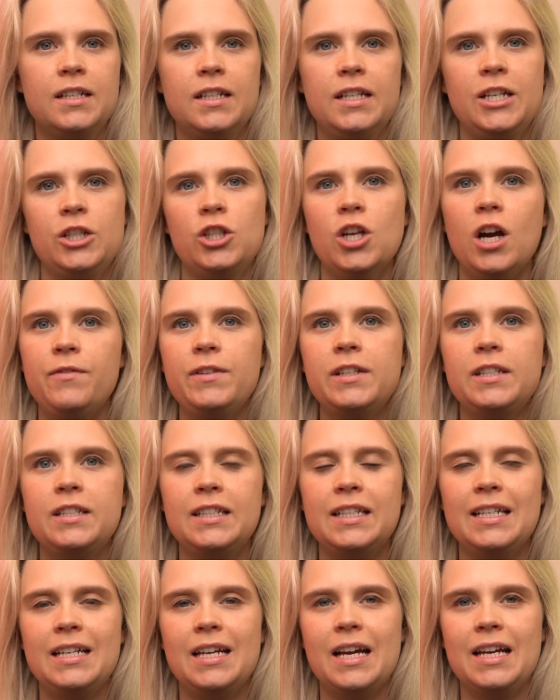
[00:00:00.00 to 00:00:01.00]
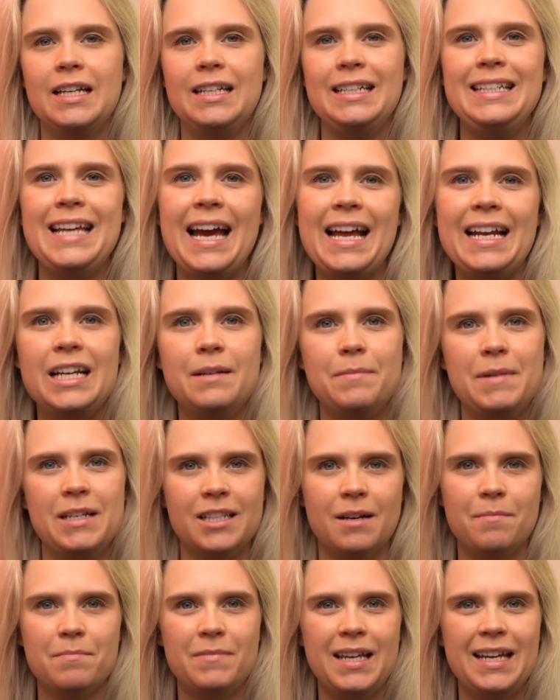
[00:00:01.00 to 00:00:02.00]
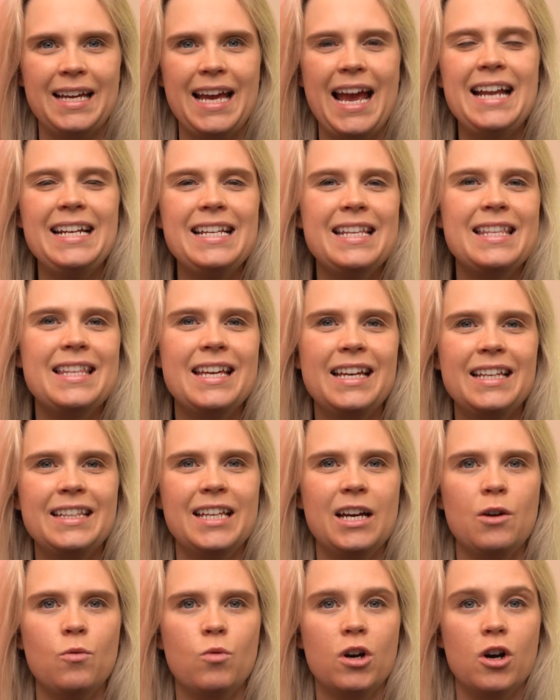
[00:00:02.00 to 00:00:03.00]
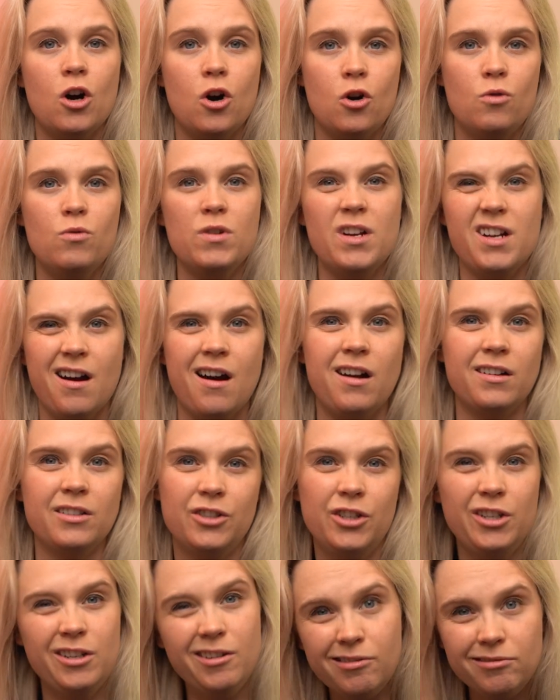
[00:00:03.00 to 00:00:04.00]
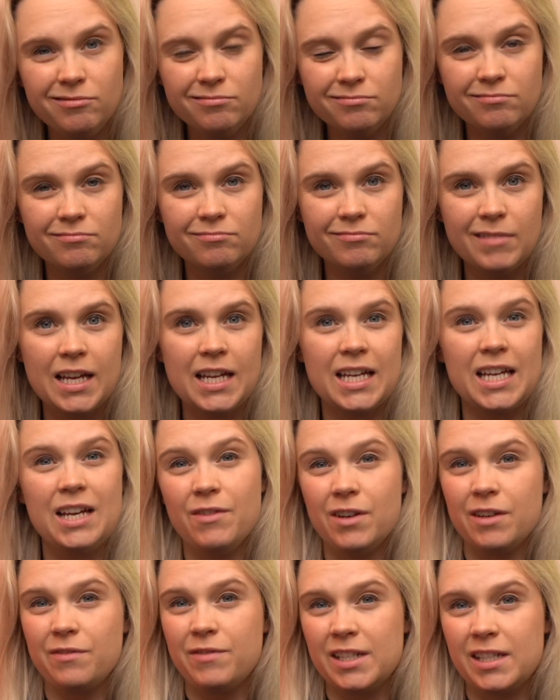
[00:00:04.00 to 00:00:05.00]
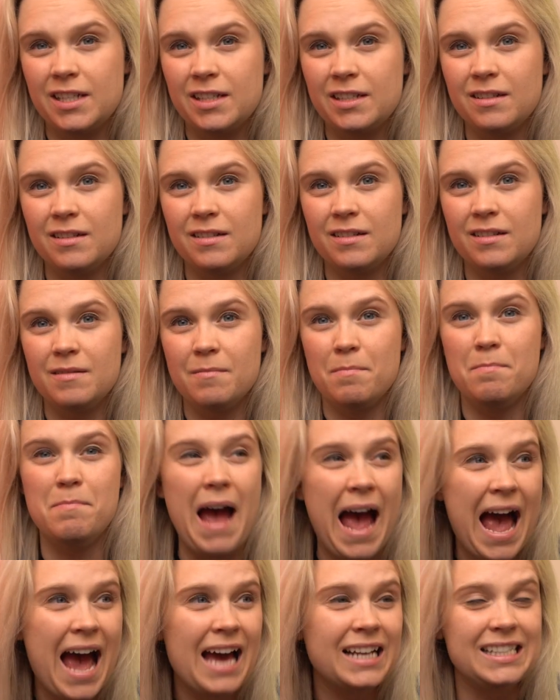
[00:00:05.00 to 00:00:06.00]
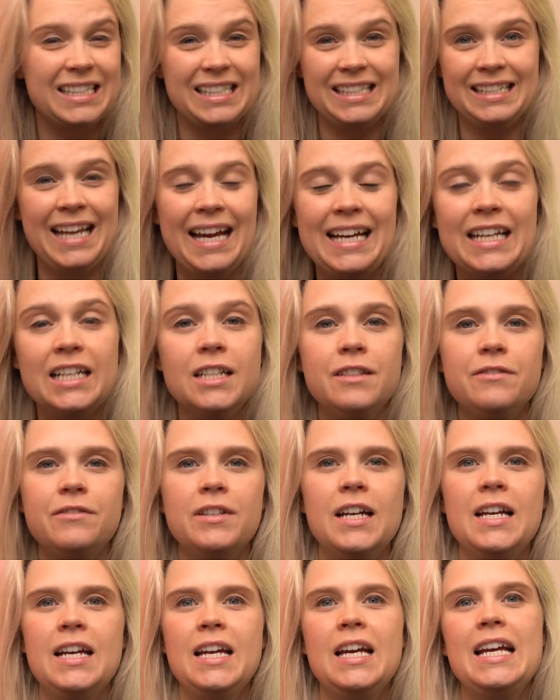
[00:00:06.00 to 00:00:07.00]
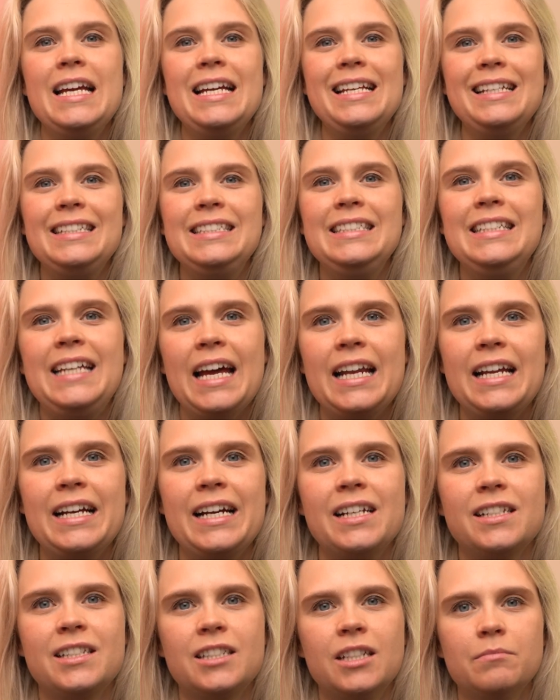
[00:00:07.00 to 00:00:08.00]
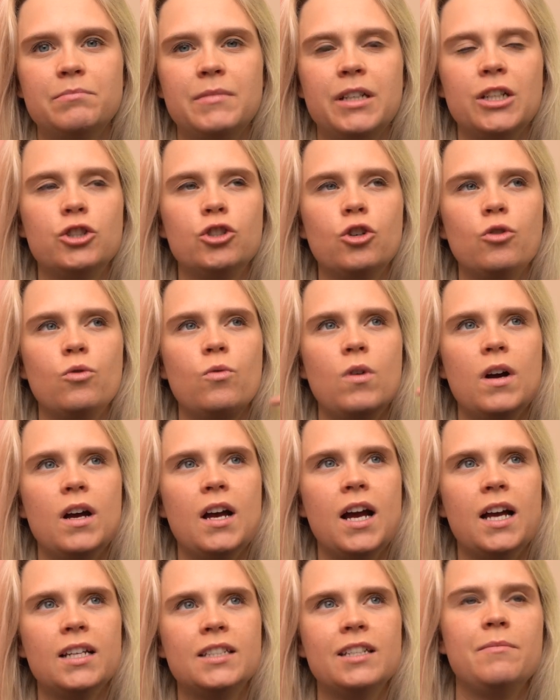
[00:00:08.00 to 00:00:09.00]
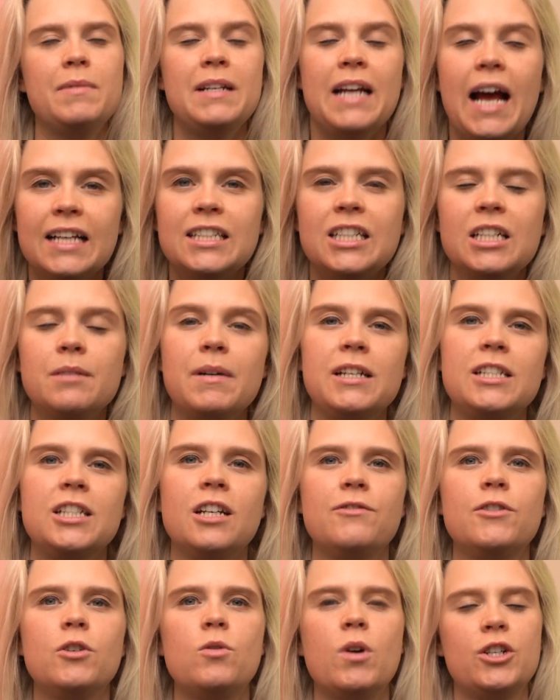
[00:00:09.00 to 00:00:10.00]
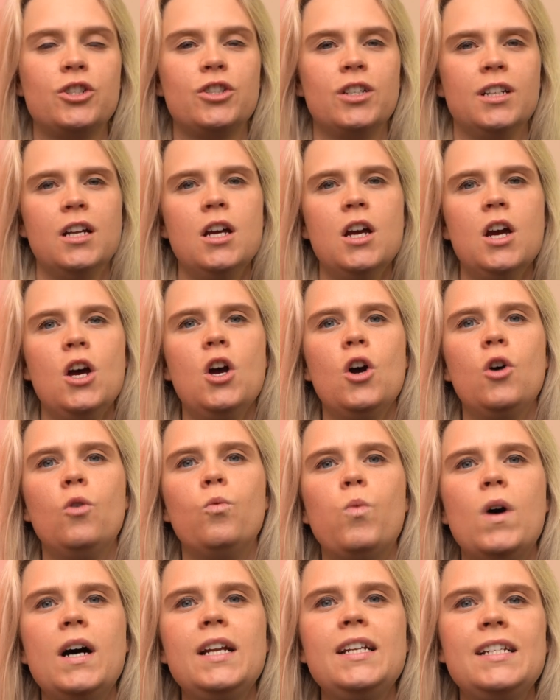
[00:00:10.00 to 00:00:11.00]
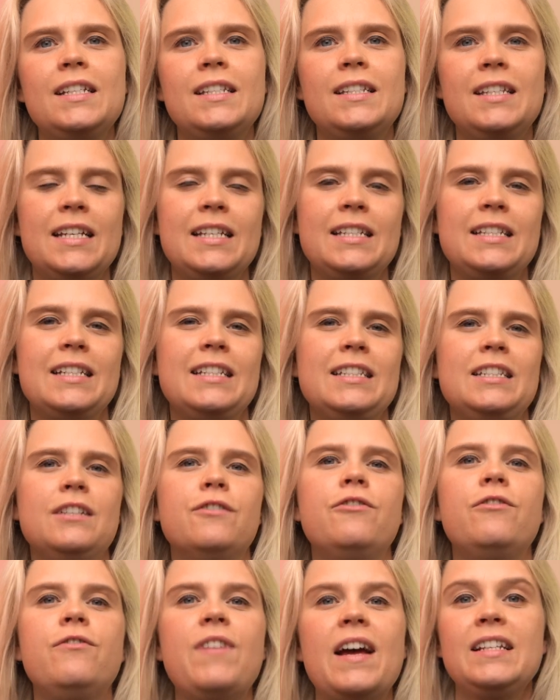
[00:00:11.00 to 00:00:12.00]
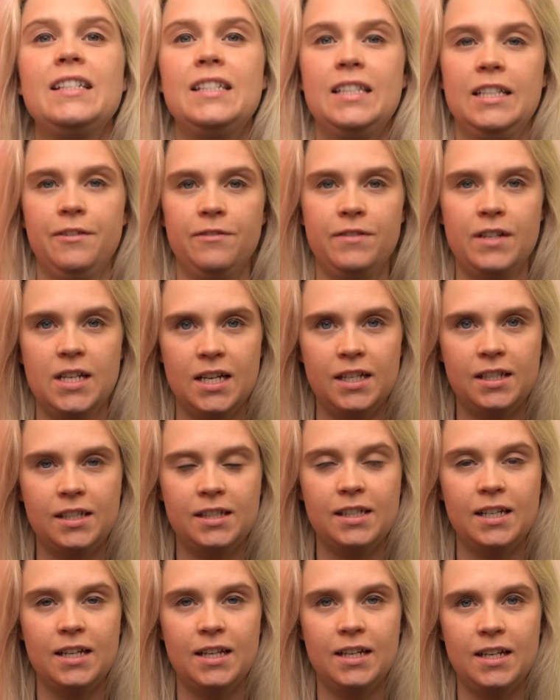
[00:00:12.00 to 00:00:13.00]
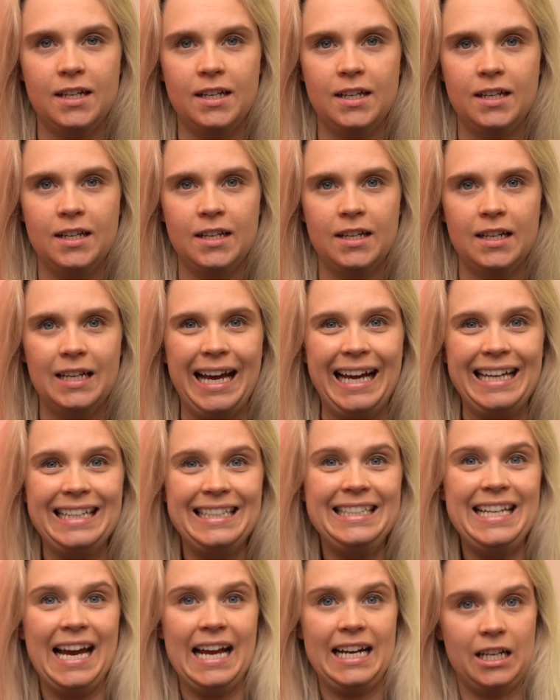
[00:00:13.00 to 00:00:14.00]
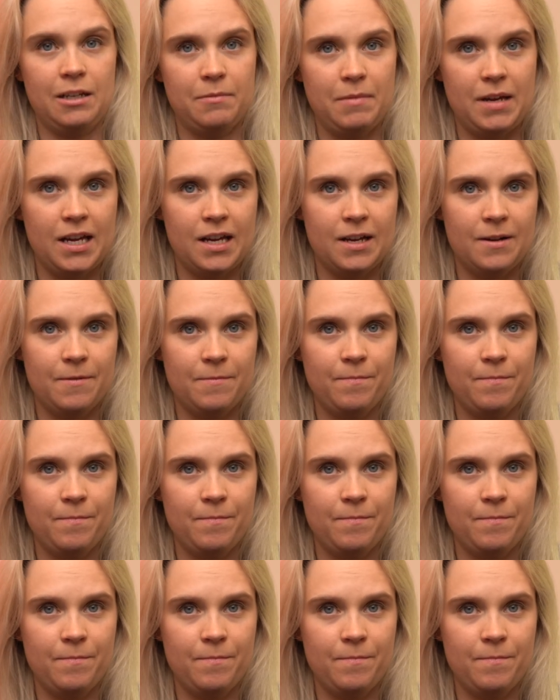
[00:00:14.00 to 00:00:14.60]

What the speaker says: is obviously getting me something. Anything that we're holding on to, even if it's bad, it's negative, is getting us something. So as I've been asking myself the question, what is this defensiveness getting me?